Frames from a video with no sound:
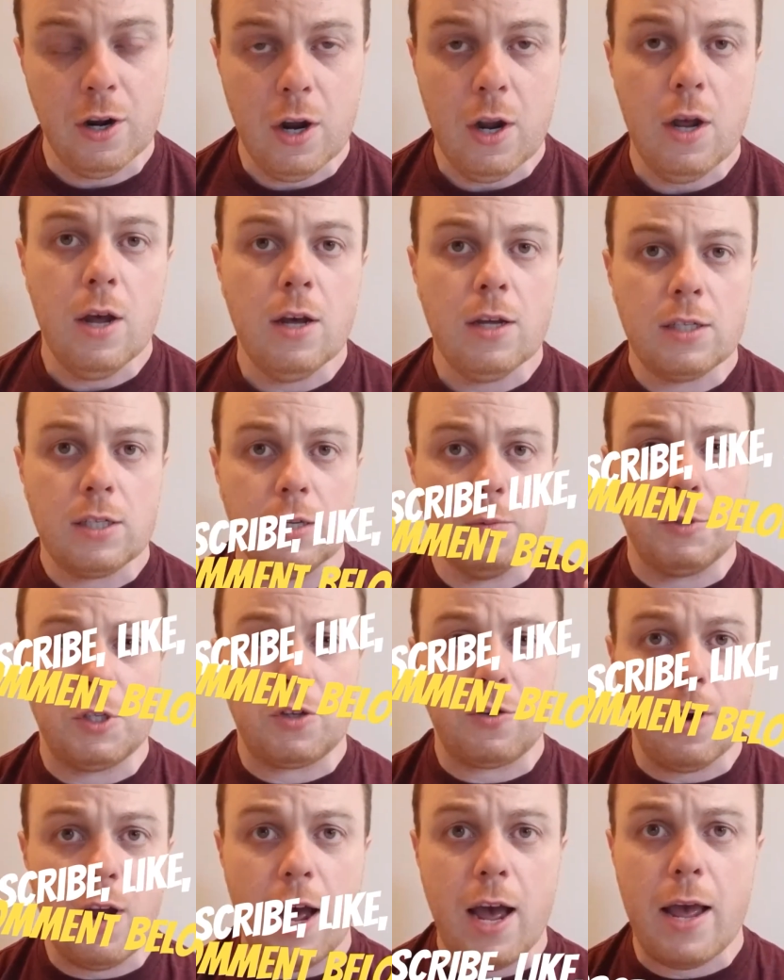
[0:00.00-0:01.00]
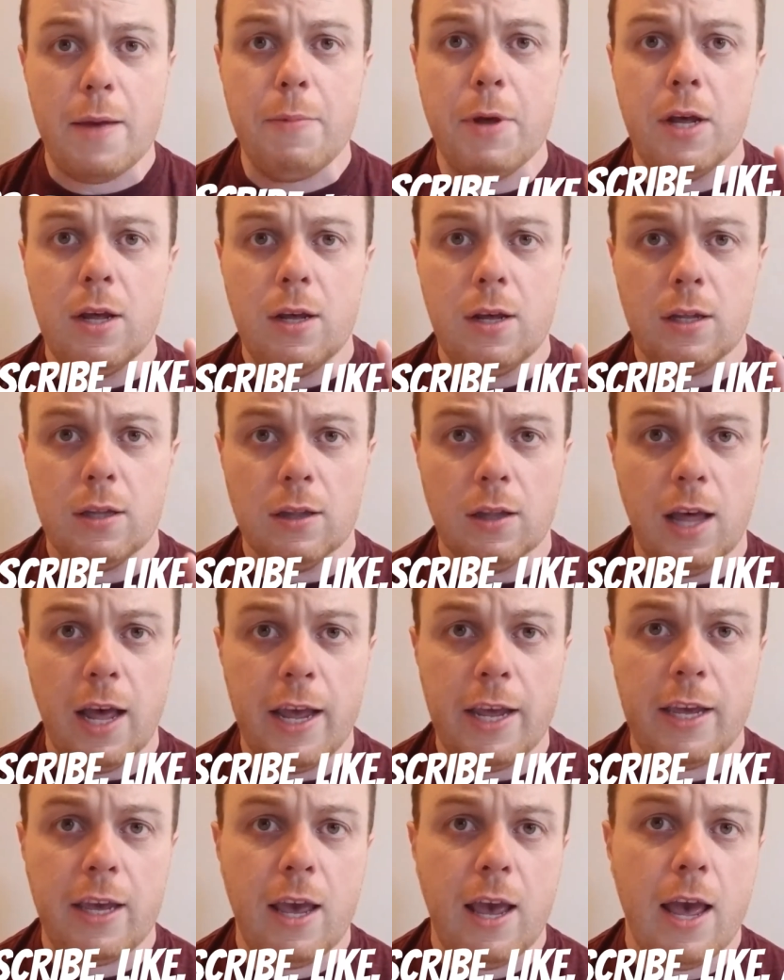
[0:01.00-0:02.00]
Subscribe,
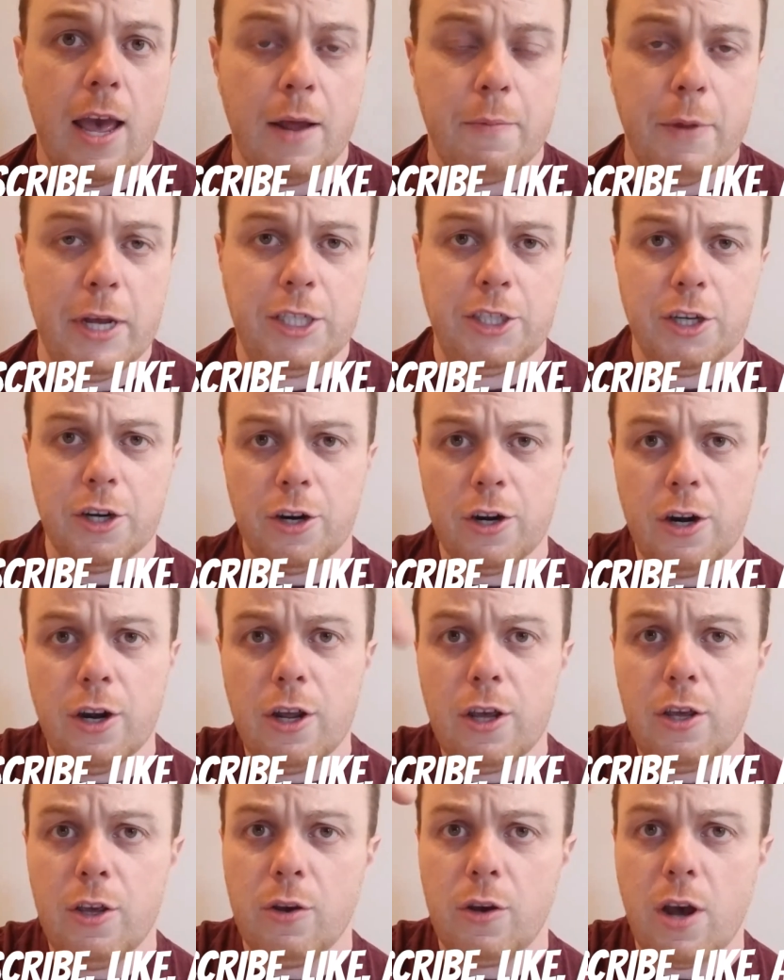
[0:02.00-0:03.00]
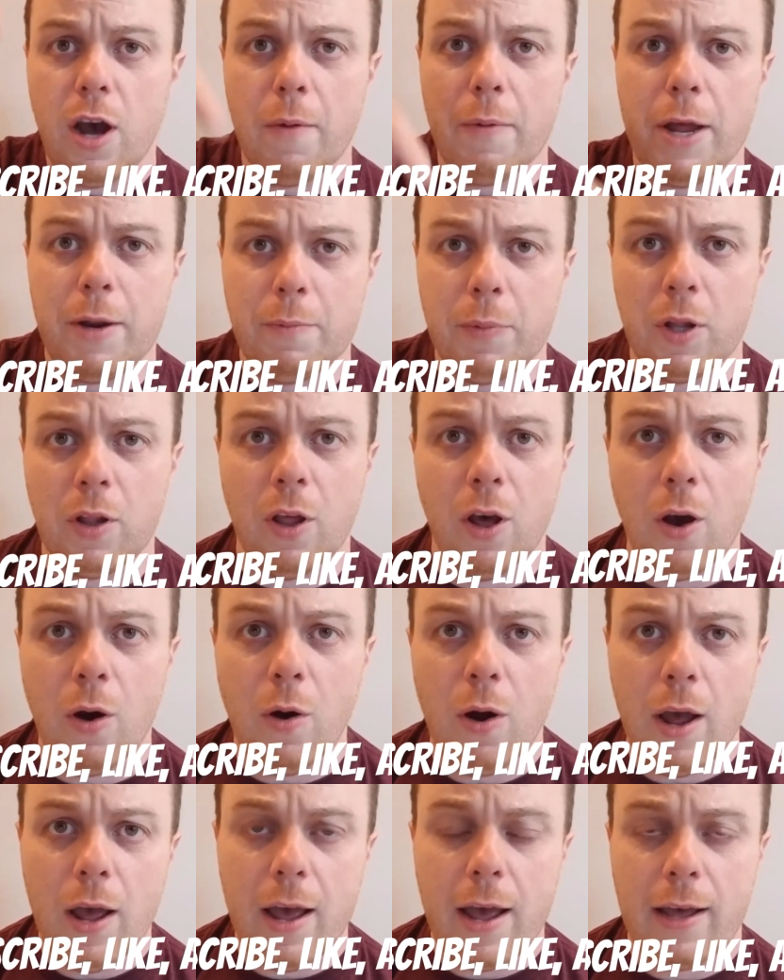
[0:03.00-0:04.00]
like, and make sure you comment below
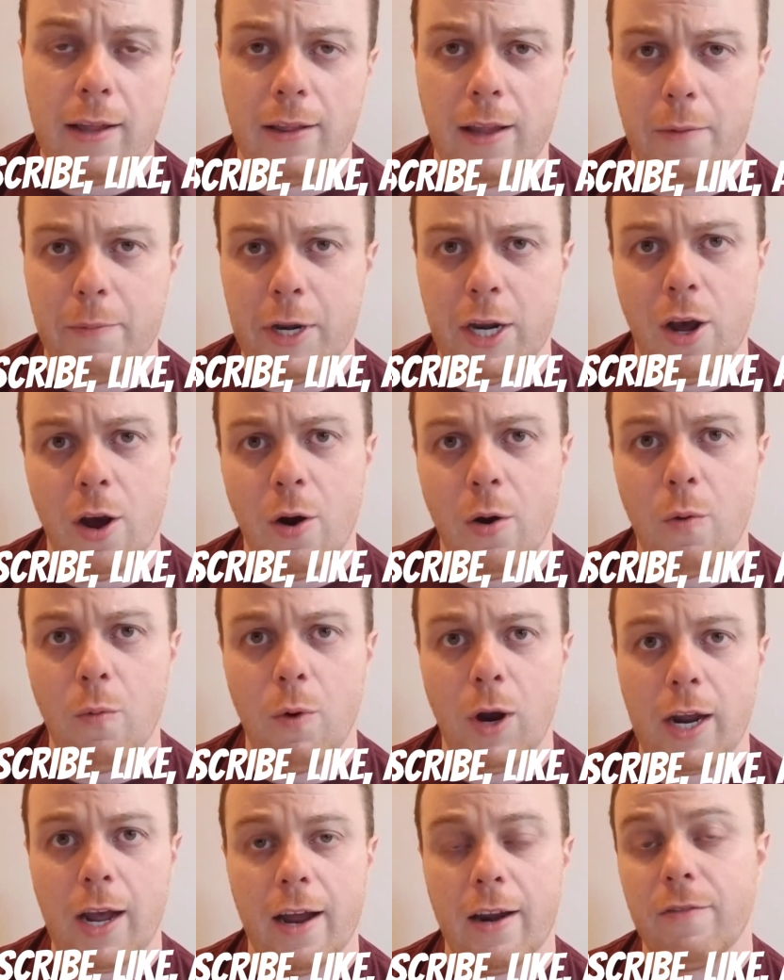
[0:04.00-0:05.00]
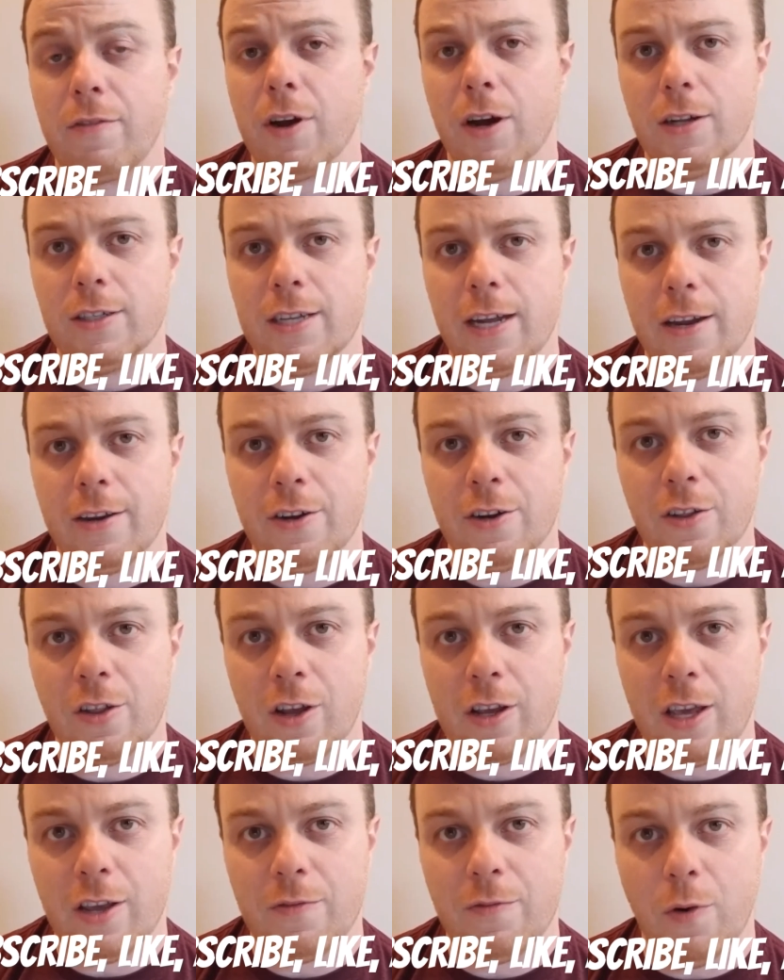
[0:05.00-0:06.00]
and let me know what kind of content you're looking
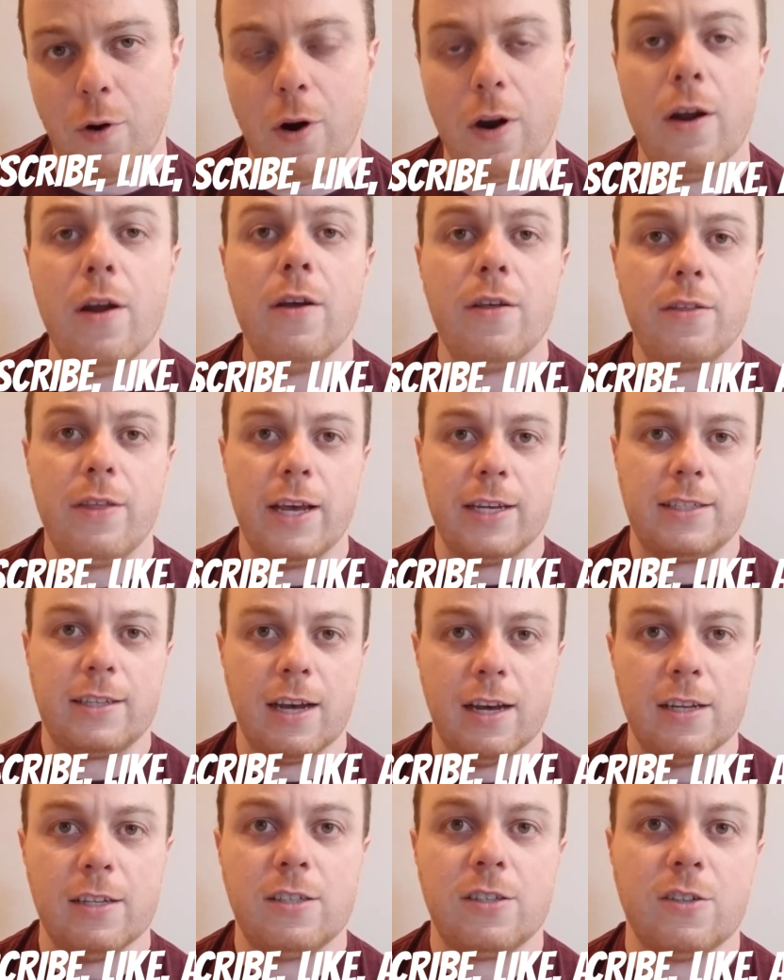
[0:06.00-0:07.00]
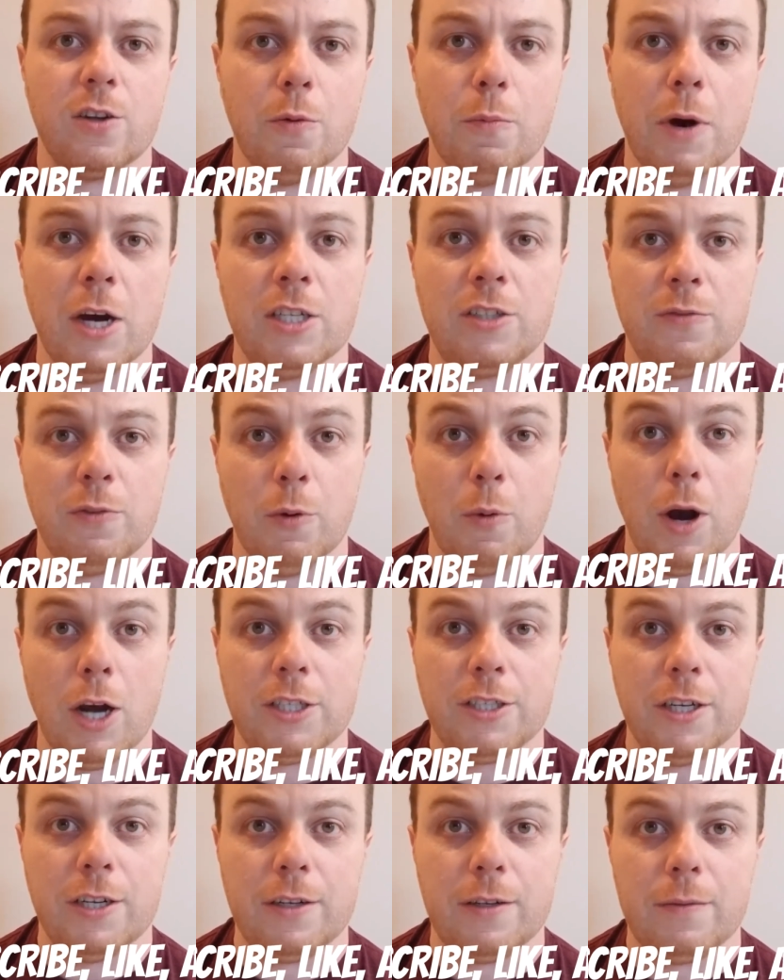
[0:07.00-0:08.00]
for. Thanks guys so much for
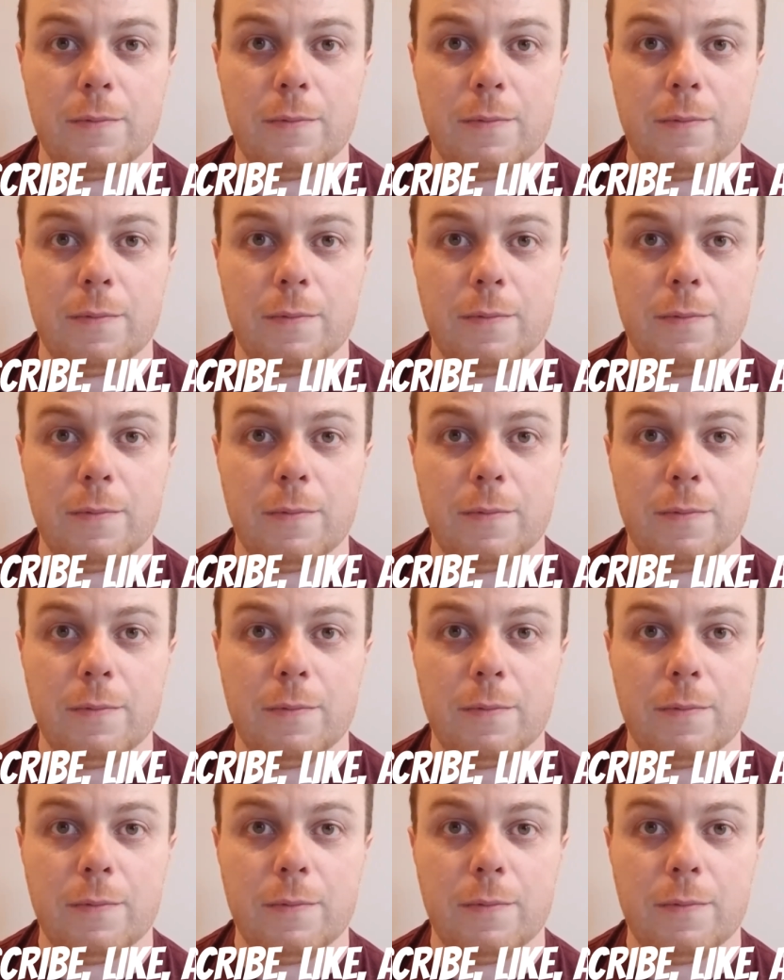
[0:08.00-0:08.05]
watching.